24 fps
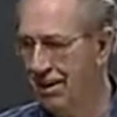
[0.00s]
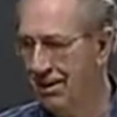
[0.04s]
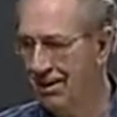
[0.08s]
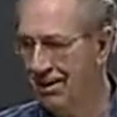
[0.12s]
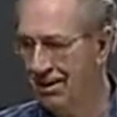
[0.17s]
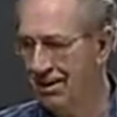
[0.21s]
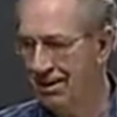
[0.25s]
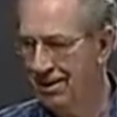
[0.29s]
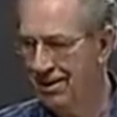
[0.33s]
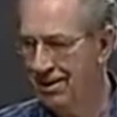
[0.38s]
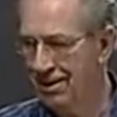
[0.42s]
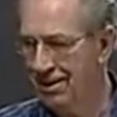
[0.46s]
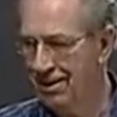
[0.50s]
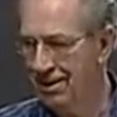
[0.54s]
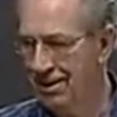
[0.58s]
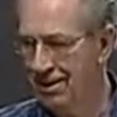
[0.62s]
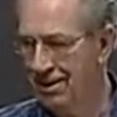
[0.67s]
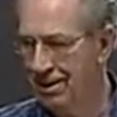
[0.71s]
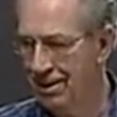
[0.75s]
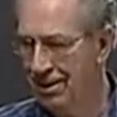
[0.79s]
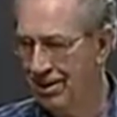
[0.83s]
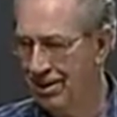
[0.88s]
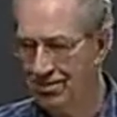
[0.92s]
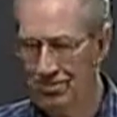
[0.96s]
And
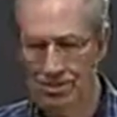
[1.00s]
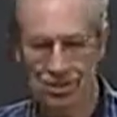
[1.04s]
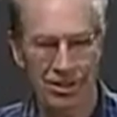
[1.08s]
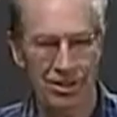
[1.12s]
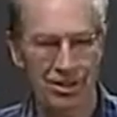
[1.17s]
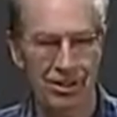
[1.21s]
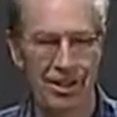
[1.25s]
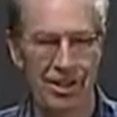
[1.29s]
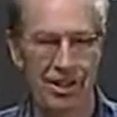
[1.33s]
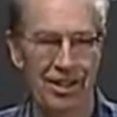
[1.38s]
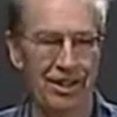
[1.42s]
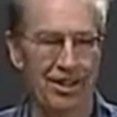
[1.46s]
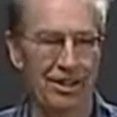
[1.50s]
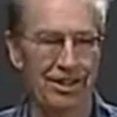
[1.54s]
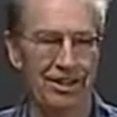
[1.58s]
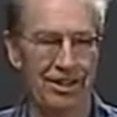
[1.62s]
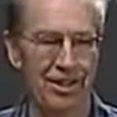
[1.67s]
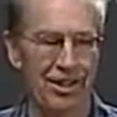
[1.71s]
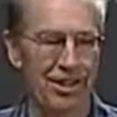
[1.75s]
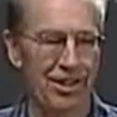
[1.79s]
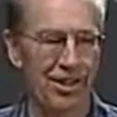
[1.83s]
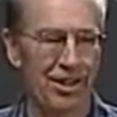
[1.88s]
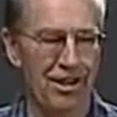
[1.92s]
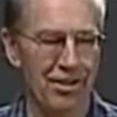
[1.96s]
I emphasize
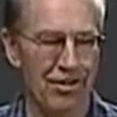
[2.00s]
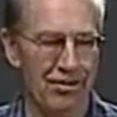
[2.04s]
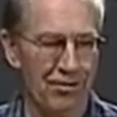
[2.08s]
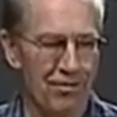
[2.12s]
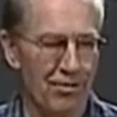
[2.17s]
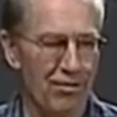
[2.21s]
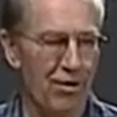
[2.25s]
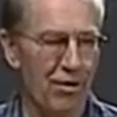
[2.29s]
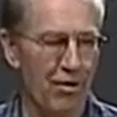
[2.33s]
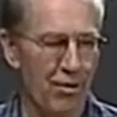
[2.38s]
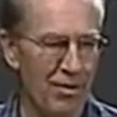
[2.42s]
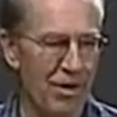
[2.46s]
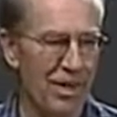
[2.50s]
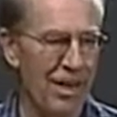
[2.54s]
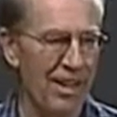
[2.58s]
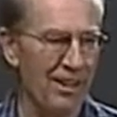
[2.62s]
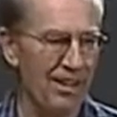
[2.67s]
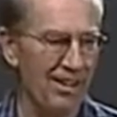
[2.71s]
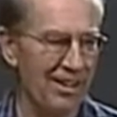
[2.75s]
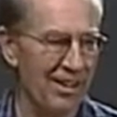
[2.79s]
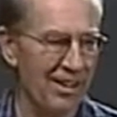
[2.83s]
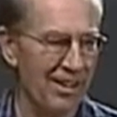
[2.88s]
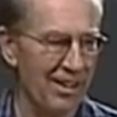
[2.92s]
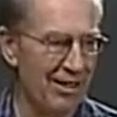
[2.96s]
the
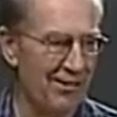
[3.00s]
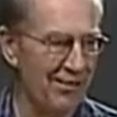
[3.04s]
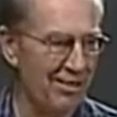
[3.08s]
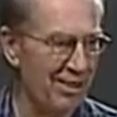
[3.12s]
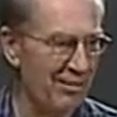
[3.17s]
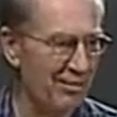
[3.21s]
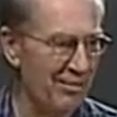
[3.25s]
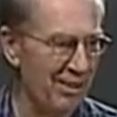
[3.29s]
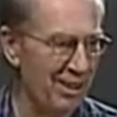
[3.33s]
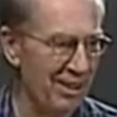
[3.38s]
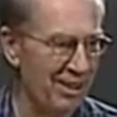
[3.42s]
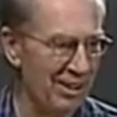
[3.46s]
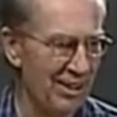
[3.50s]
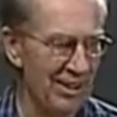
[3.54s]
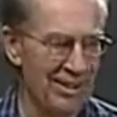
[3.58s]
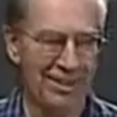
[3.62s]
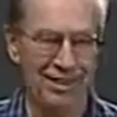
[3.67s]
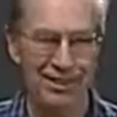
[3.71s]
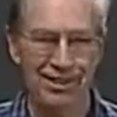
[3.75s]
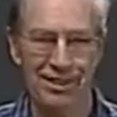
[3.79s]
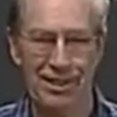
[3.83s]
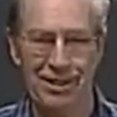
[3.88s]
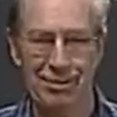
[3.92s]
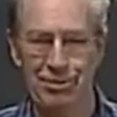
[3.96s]
informality of it
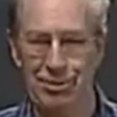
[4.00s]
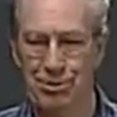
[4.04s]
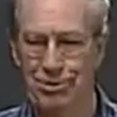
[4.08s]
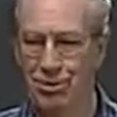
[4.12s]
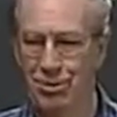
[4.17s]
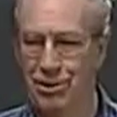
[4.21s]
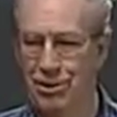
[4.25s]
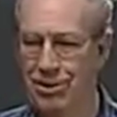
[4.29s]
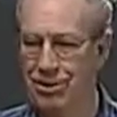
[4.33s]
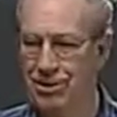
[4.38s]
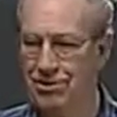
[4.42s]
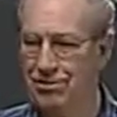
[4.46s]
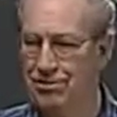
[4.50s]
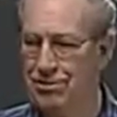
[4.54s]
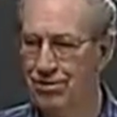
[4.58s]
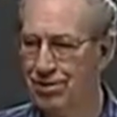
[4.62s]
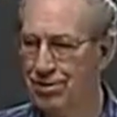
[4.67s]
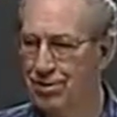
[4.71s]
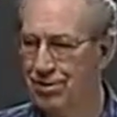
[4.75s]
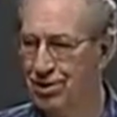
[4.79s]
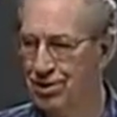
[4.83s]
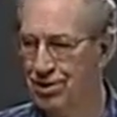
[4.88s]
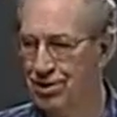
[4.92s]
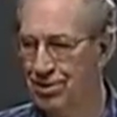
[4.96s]
because that was one of the
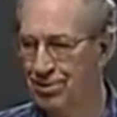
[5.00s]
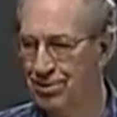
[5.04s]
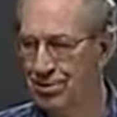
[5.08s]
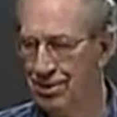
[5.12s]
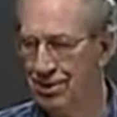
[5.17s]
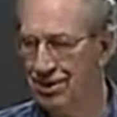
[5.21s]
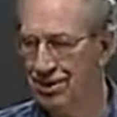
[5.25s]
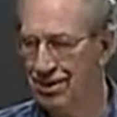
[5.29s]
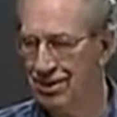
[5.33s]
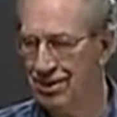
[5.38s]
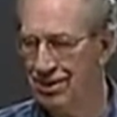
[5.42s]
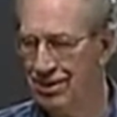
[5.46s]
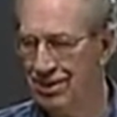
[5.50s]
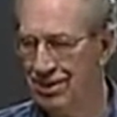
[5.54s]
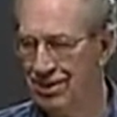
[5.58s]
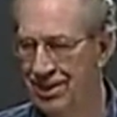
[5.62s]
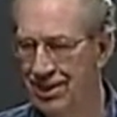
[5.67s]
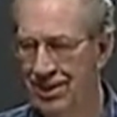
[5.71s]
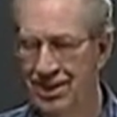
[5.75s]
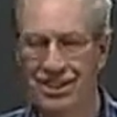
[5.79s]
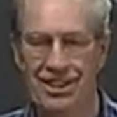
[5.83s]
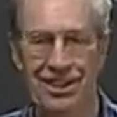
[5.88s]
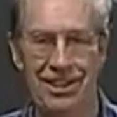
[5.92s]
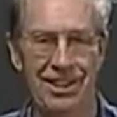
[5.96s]
first stipulations
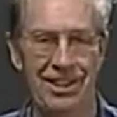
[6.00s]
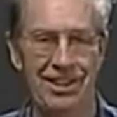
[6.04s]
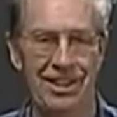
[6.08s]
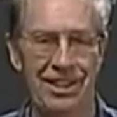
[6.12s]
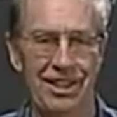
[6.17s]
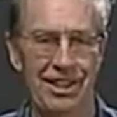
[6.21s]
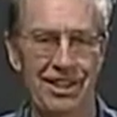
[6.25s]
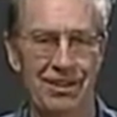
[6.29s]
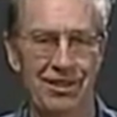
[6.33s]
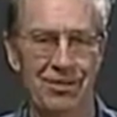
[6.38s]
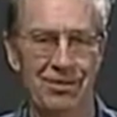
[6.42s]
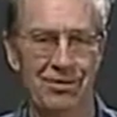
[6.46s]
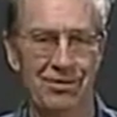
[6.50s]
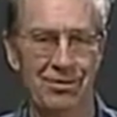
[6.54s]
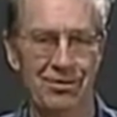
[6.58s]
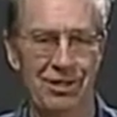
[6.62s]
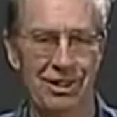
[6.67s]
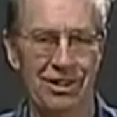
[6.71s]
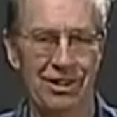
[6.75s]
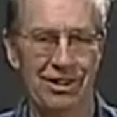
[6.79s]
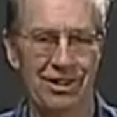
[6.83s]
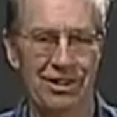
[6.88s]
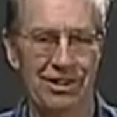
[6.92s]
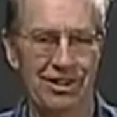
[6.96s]
I laid down
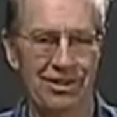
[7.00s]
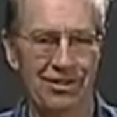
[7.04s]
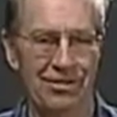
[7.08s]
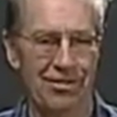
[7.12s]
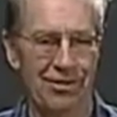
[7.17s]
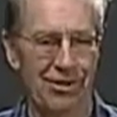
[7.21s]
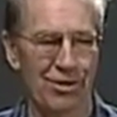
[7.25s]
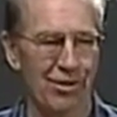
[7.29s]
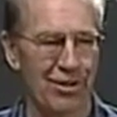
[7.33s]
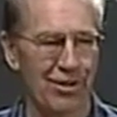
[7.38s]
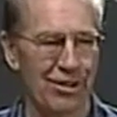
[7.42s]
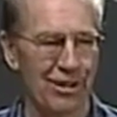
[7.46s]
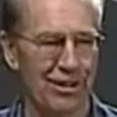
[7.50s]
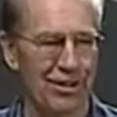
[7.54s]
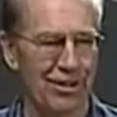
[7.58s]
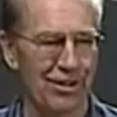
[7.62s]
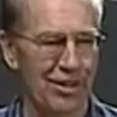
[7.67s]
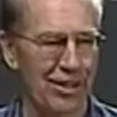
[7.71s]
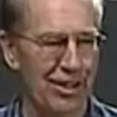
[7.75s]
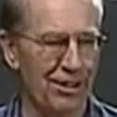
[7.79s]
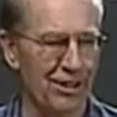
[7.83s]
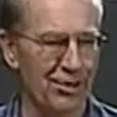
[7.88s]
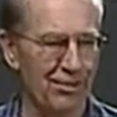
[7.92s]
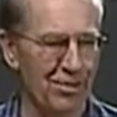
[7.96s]
when the folks here
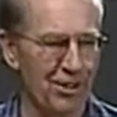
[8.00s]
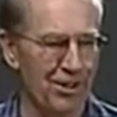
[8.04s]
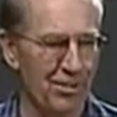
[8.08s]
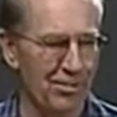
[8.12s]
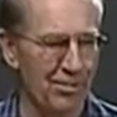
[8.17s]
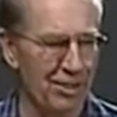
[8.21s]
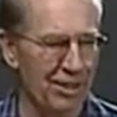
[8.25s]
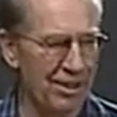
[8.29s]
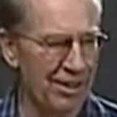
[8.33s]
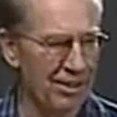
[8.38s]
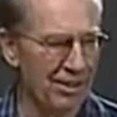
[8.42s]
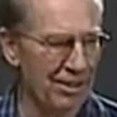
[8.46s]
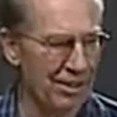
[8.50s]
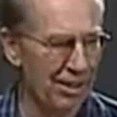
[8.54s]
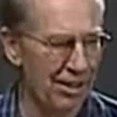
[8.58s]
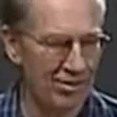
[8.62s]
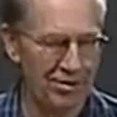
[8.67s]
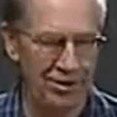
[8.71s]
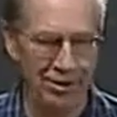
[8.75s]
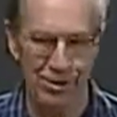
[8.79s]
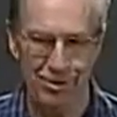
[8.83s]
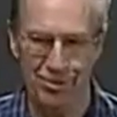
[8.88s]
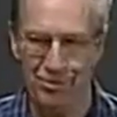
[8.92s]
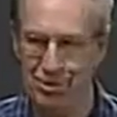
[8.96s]
asked me to make a
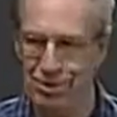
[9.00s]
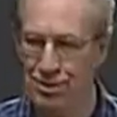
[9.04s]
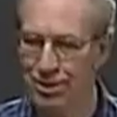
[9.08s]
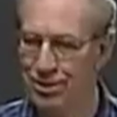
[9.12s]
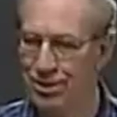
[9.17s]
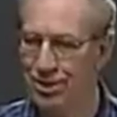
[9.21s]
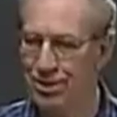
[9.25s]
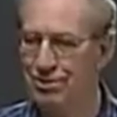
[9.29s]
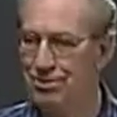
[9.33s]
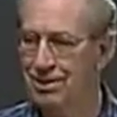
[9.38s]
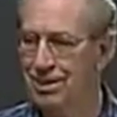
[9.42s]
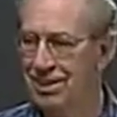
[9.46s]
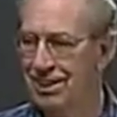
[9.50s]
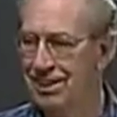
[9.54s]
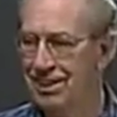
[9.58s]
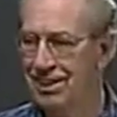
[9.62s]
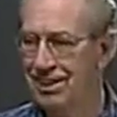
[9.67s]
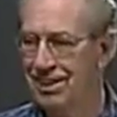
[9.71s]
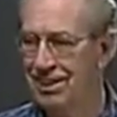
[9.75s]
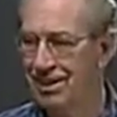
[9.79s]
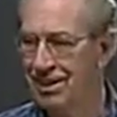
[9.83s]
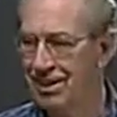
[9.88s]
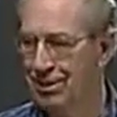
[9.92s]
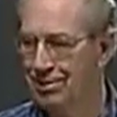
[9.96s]
television program.
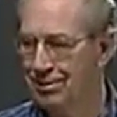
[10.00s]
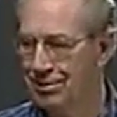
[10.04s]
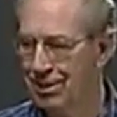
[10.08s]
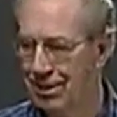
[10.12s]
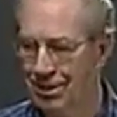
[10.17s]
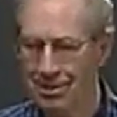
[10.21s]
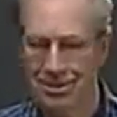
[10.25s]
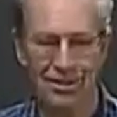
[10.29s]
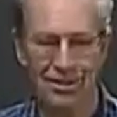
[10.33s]
I'm not